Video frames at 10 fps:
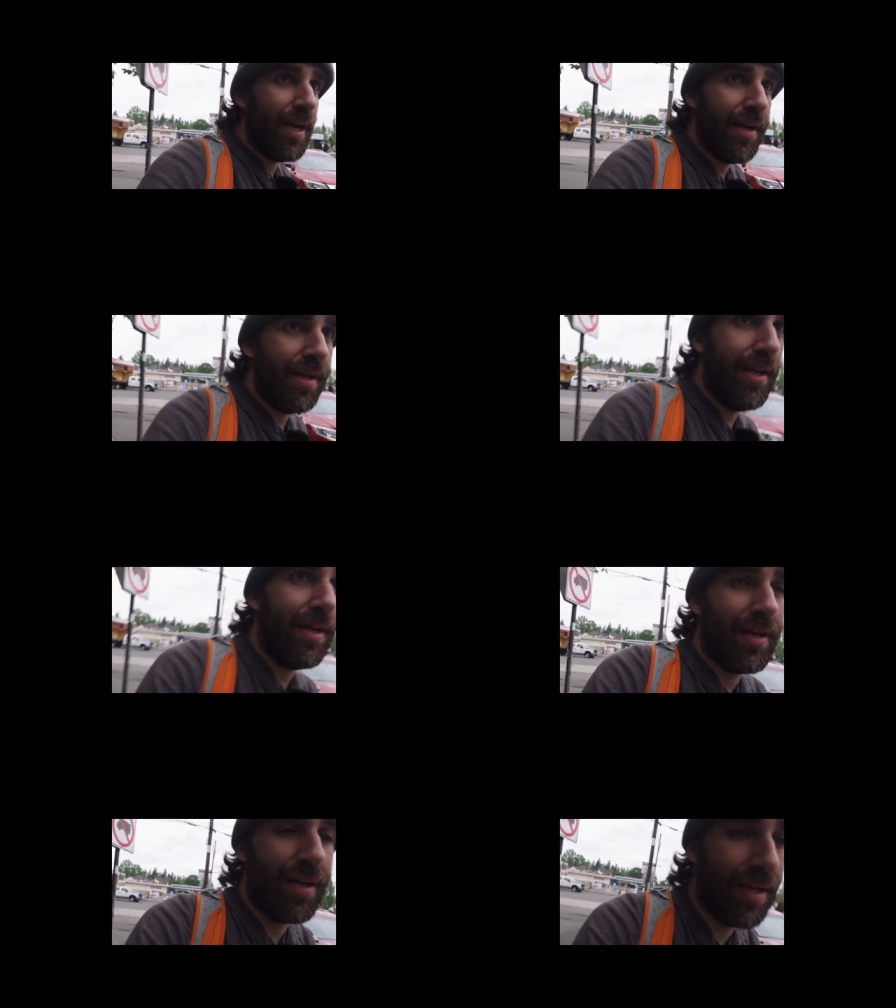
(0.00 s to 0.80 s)
and
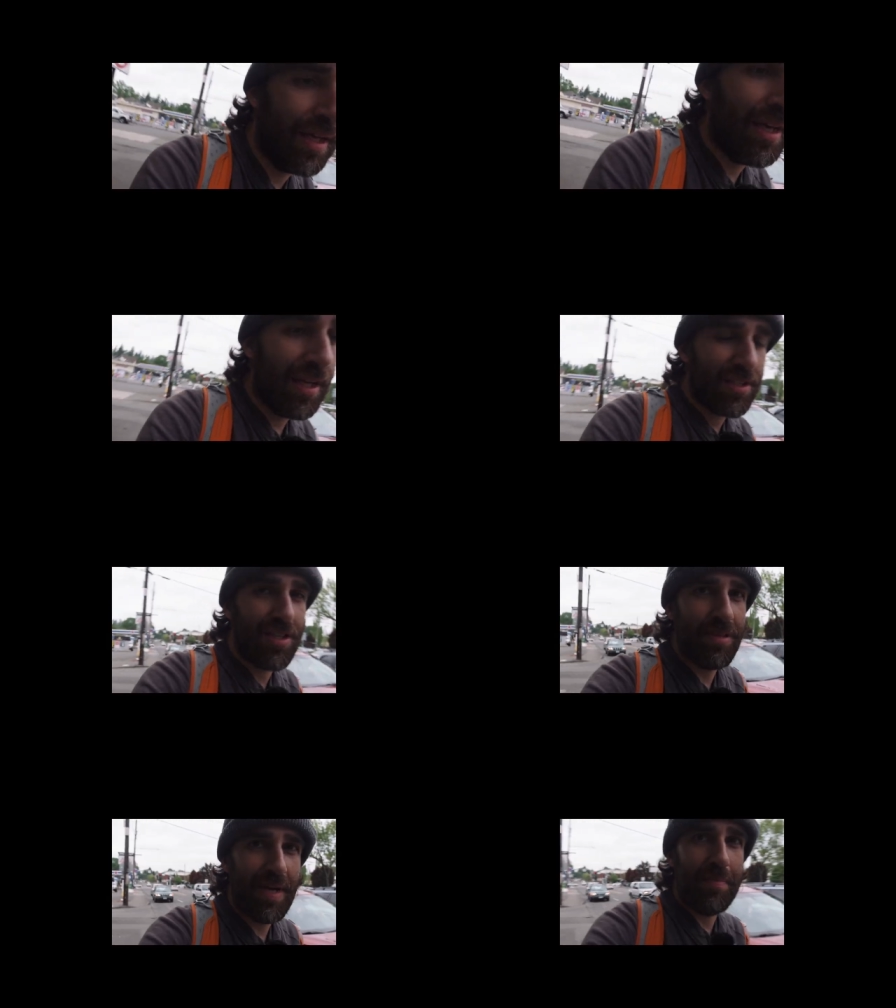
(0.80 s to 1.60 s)
uh,
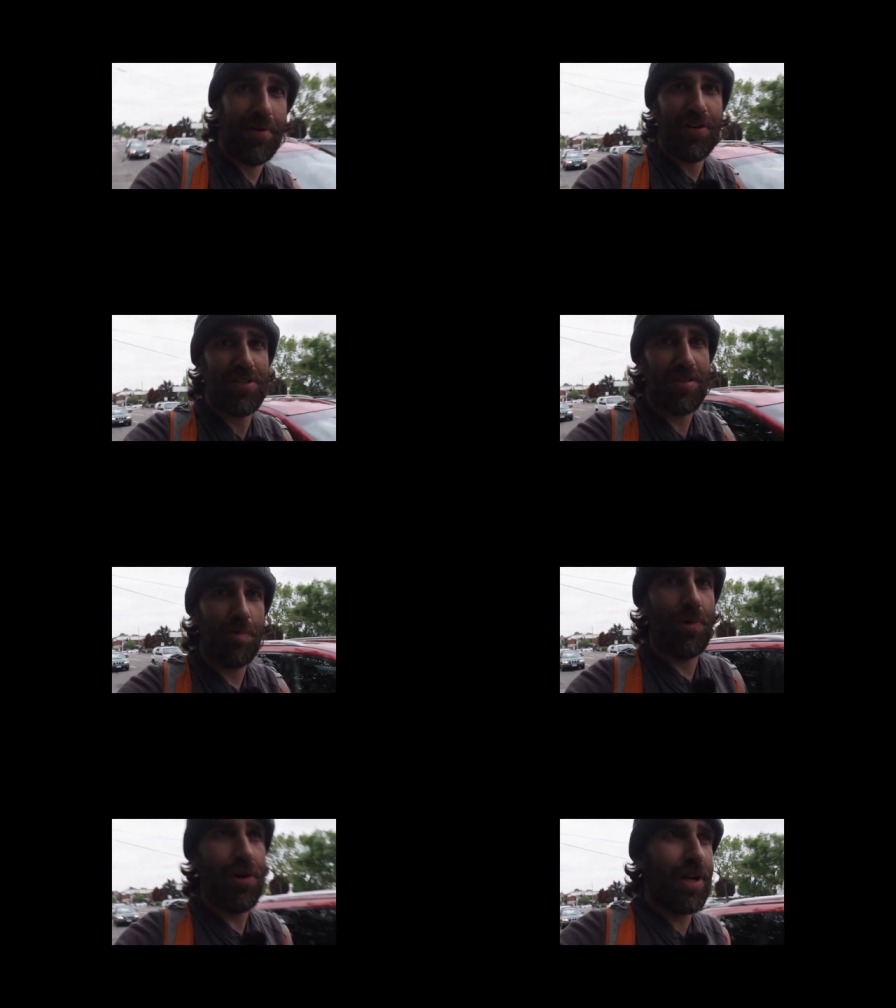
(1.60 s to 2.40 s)
it's not my best
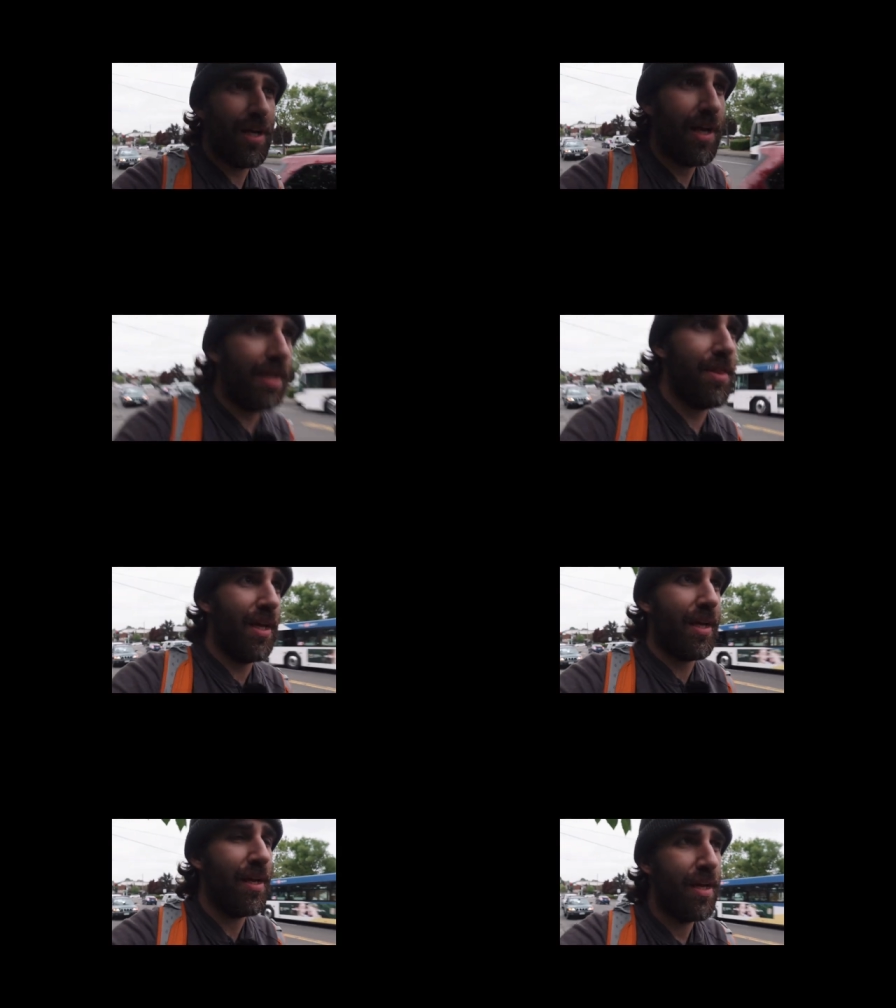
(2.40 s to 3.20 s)
work, I
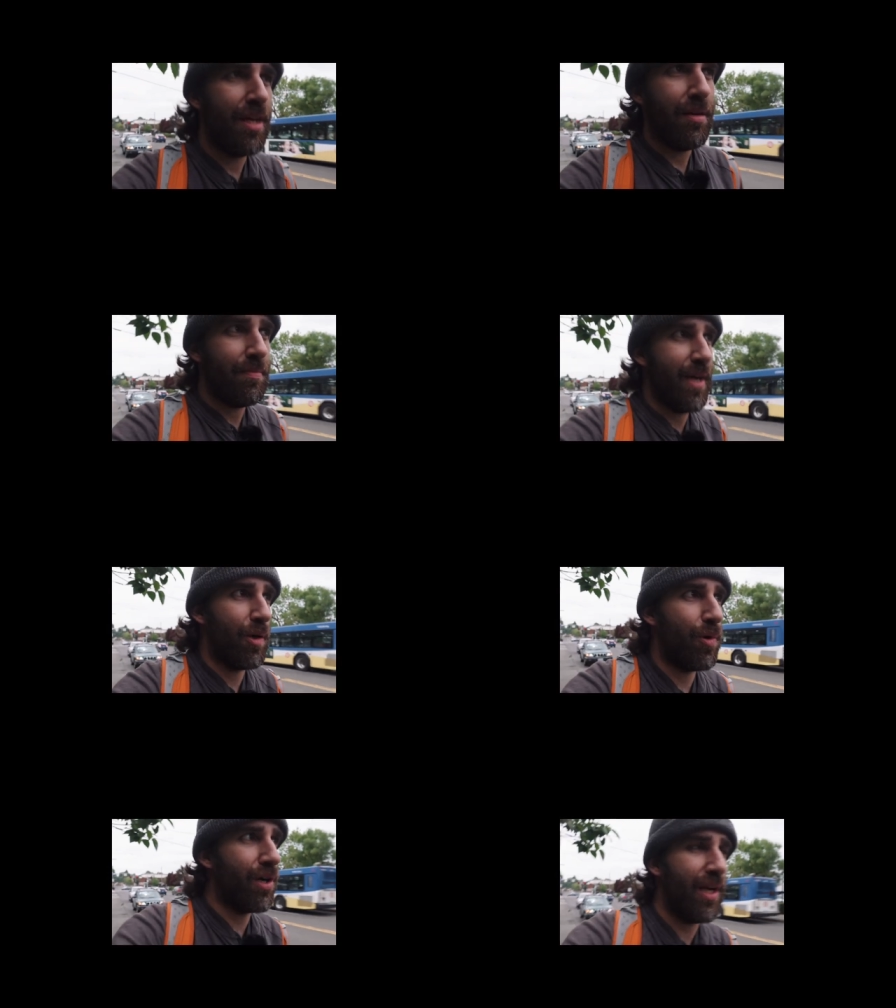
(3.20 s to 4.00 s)
think
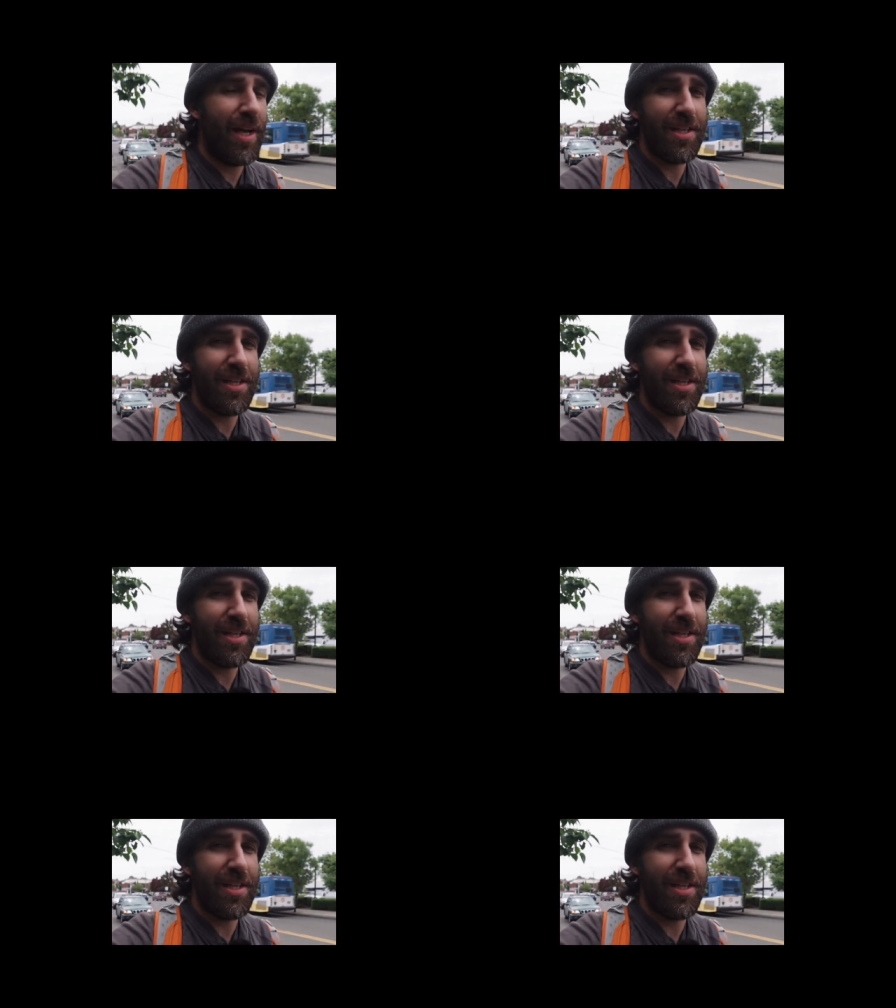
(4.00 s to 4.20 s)
my work